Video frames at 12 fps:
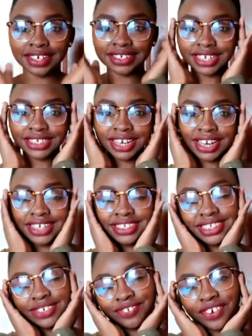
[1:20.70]
such
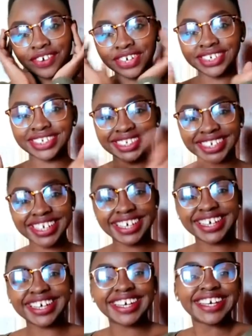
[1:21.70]
glasses if you're interested.
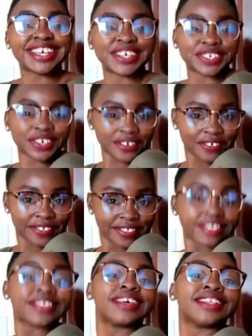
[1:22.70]
So
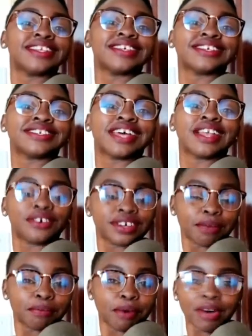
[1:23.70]
this is the
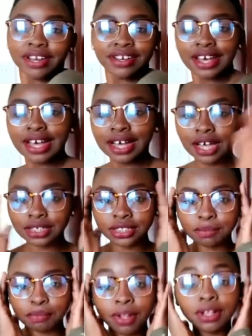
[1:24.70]
look number one,
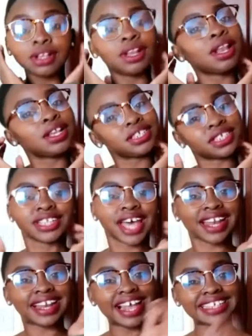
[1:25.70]
simple, just
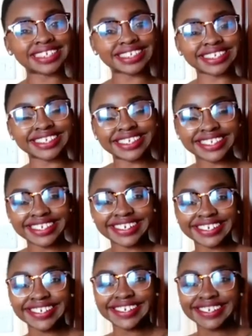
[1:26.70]
add glasses.
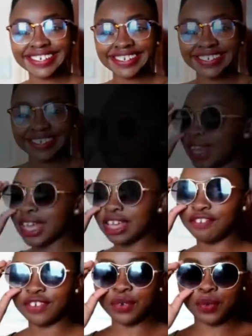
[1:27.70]

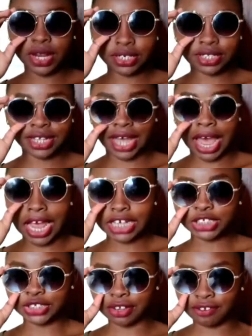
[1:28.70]
If you want the
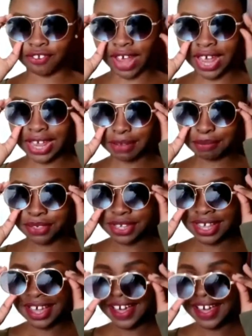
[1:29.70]
casual vibes,